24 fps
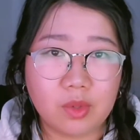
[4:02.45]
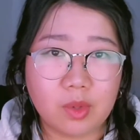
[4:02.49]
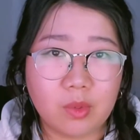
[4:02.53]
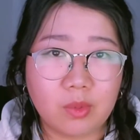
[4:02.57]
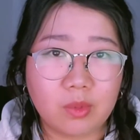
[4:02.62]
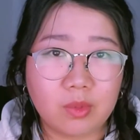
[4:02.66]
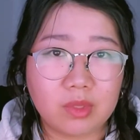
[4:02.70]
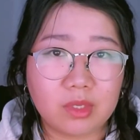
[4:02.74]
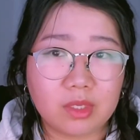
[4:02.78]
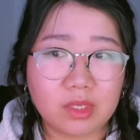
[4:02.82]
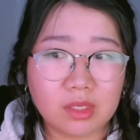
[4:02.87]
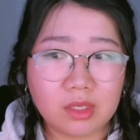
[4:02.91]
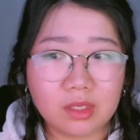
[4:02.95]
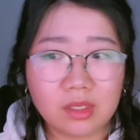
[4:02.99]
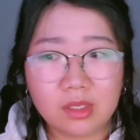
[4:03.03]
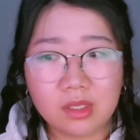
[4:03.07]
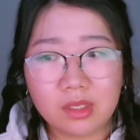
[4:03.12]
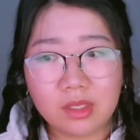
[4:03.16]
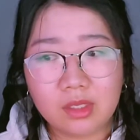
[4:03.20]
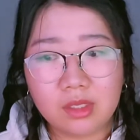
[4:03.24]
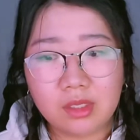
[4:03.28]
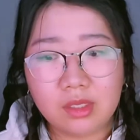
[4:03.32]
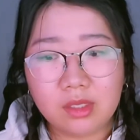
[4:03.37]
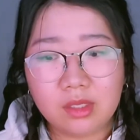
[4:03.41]
Don't
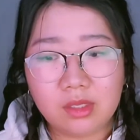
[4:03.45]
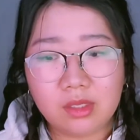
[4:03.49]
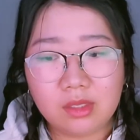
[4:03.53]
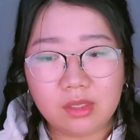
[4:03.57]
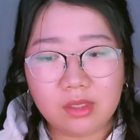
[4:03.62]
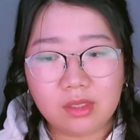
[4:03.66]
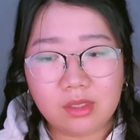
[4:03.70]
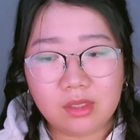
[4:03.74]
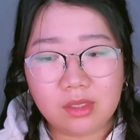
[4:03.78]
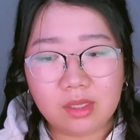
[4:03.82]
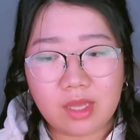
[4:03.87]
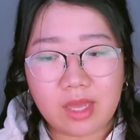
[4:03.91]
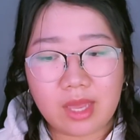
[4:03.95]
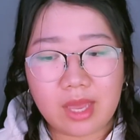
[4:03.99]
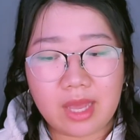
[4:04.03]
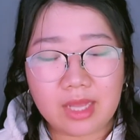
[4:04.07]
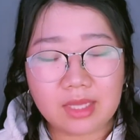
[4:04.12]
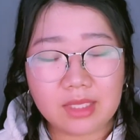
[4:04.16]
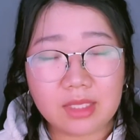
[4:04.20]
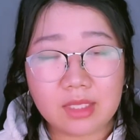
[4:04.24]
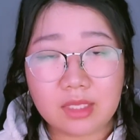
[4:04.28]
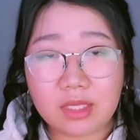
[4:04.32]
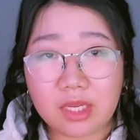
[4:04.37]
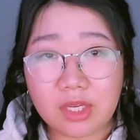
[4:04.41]

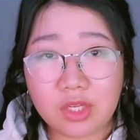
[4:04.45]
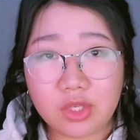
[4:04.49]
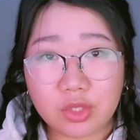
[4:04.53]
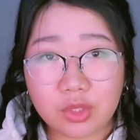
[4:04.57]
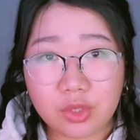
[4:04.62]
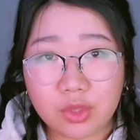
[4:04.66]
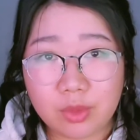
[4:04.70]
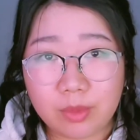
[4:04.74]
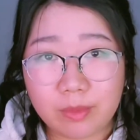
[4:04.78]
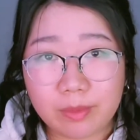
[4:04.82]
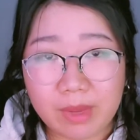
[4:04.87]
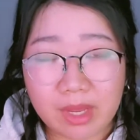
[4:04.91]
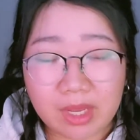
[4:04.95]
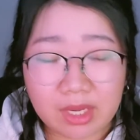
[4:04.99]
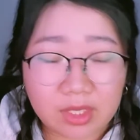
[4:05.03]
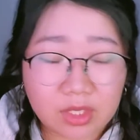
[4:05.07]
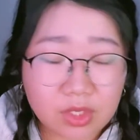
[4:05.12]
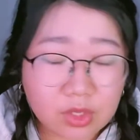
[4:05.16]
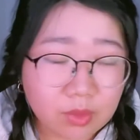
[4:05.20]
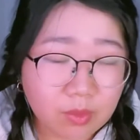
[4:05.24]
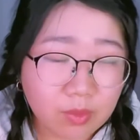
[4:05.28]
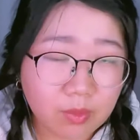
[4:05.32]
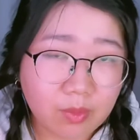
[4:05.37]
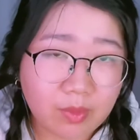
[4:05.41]
hesitate too
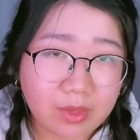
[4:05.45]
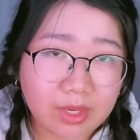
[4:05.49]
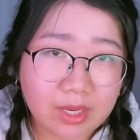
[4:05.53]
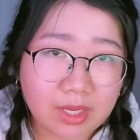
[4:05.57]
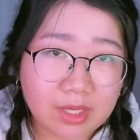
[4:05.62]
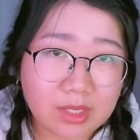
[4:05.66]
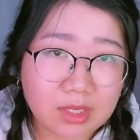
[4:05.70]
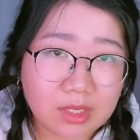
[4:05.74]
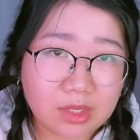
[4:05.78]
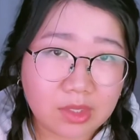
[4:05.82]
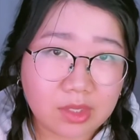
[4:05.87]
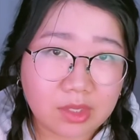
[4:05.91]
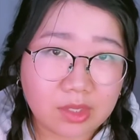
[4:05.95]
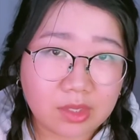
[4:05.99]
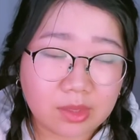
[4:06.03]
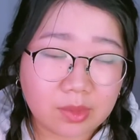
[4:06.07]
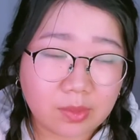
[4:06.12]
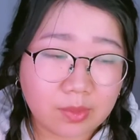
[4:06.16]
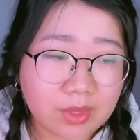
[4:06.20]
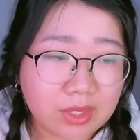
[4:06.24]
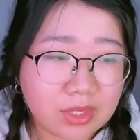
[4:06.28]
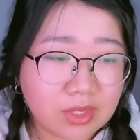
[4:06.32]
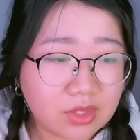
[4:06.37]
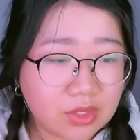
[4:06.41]
much when answering
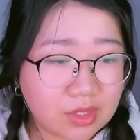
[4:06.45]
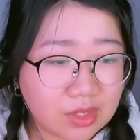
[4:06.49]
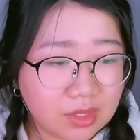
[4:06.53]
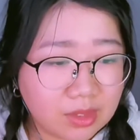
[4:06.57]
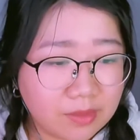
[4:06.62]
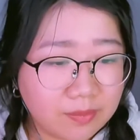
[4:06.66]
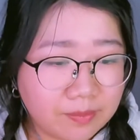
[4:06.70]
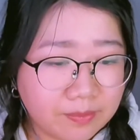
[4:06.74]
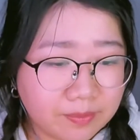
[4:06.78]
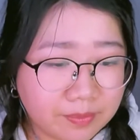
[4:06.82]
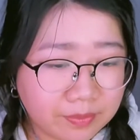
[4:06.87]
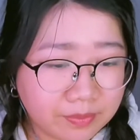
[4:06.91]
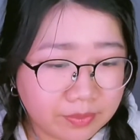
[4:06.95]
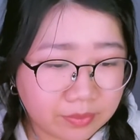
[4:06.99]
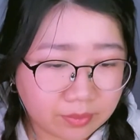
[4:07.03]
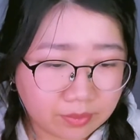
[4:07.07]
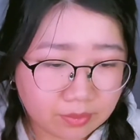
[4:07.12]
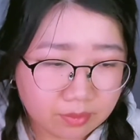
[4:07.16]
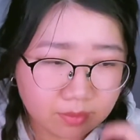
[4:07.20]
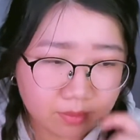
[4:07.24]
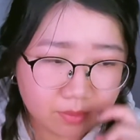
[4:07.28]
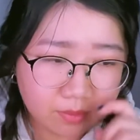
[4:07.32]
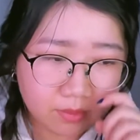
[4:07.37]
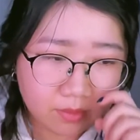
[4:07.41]
the question,
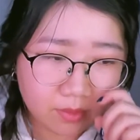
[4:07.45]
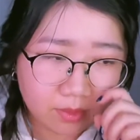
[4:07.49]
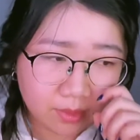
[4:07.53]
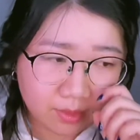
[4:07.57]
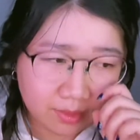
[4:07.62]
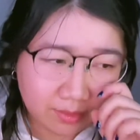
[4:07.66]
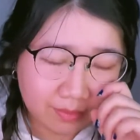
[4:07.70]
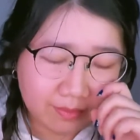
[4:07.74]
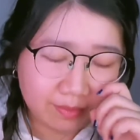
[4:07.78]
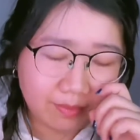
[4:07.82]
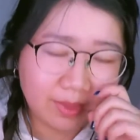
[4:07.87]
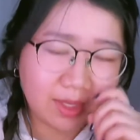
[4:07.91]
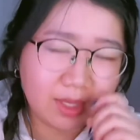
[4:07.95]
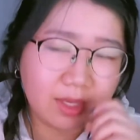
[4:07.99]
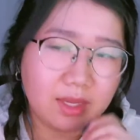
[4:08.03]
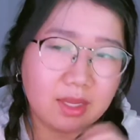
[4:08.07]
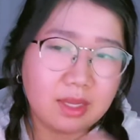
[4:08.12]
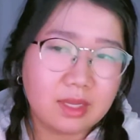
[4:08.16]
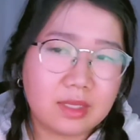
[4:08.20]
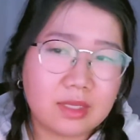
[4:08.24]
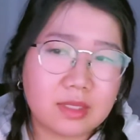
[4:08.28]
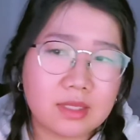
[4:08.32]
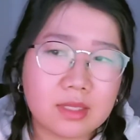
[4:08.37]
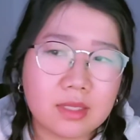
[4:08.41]

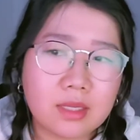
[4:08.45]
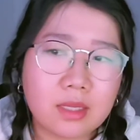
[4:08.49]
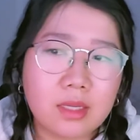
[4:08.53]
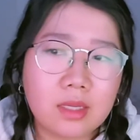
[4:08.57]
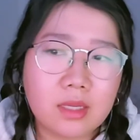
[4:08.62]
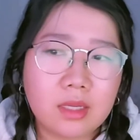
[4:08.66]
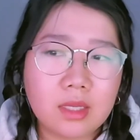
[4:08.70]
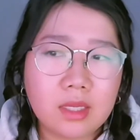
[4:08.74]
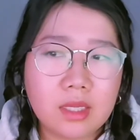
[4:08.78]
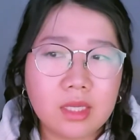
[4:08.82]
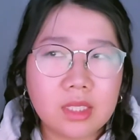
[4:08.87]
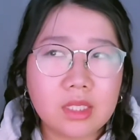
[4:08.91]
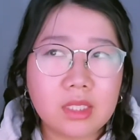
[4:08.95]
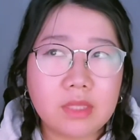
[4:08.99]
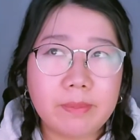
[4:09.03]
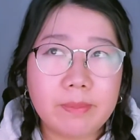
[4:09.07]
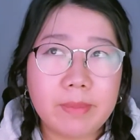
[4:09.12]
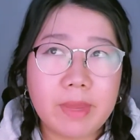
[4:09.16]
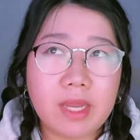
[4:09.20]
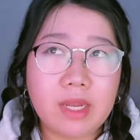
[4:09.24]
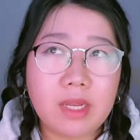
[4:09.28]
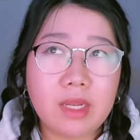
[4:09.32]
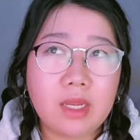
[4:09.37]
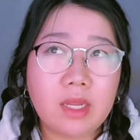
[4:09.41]
because
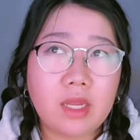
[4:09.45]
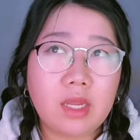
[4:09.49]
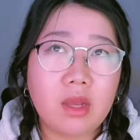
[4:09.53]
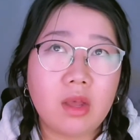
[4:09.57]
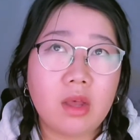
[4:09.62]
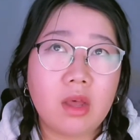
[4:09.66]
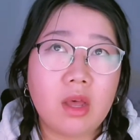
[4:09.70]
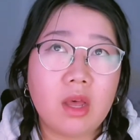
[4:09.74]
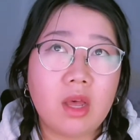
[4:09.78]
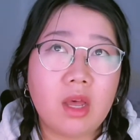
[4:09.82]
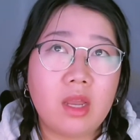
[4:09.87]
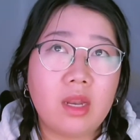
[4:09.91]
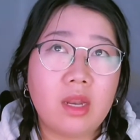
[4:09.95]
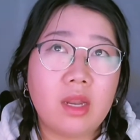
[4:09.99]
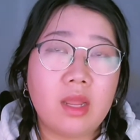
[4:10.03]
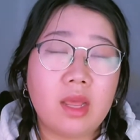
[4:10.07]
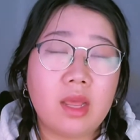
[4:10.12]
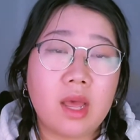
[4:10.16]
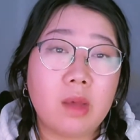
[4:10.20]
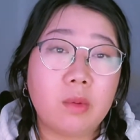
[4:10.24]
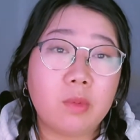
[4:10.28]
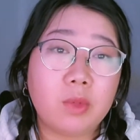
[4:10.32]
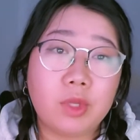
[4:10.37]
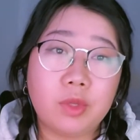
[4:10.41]
depending
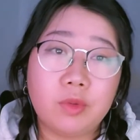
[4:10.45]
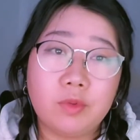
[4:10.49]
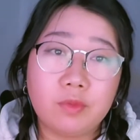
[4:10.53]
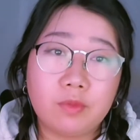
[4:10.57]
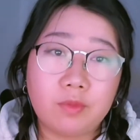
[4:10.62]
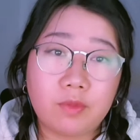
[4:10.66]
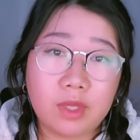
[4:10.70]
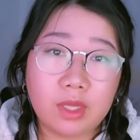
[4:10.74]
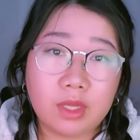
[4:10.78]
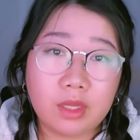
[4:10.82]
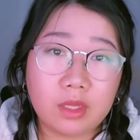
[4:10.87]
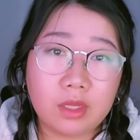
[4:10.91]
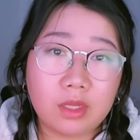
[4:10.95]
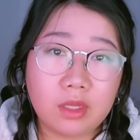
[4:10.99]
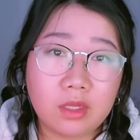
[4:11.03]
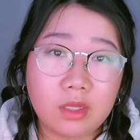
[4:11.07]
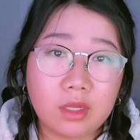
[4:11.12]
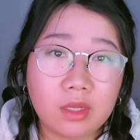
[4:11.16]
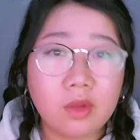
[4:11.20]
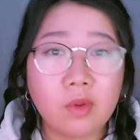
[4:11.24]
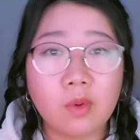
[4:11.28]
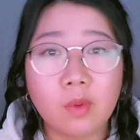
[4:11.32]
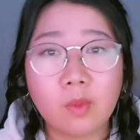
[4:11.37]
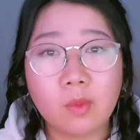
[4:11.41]
on how you
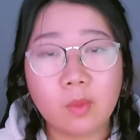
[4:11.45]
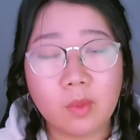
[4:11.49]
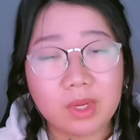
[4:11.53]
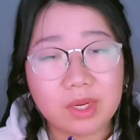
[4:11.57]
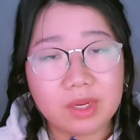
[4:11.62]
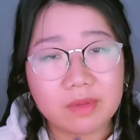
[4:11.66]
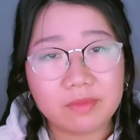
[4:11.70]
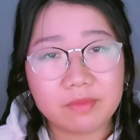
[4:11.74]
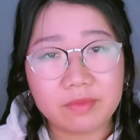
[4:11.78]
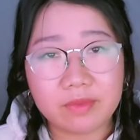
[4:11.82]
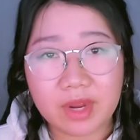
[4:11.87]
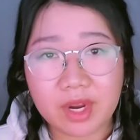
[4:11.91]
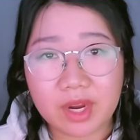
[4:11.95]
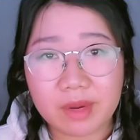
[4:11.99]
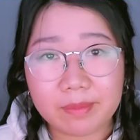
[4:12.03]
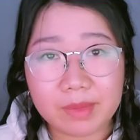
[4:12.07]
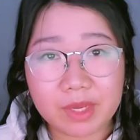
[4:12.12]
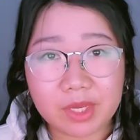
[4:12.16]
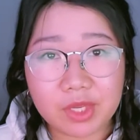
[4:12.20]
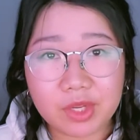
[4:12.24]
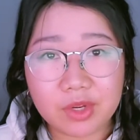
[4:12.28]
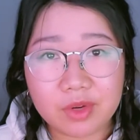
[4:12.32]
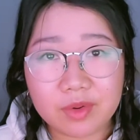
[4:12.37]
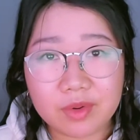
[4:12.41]
feel, what
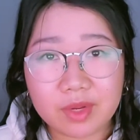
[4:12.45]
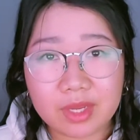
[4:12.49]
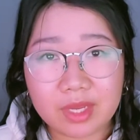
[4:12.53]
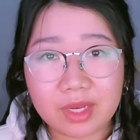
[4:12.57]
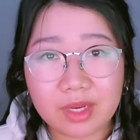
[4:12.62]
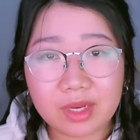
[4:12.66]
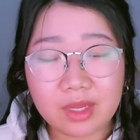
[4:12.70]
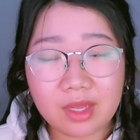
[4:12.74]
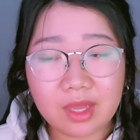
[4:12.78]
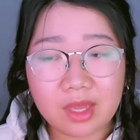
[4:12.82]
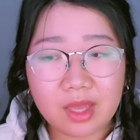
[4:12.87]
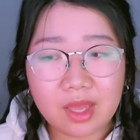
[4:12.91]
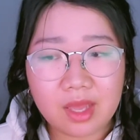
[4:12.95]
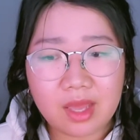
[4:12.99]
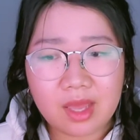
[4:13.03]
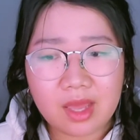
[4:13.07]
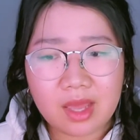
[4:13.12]
environment you're in,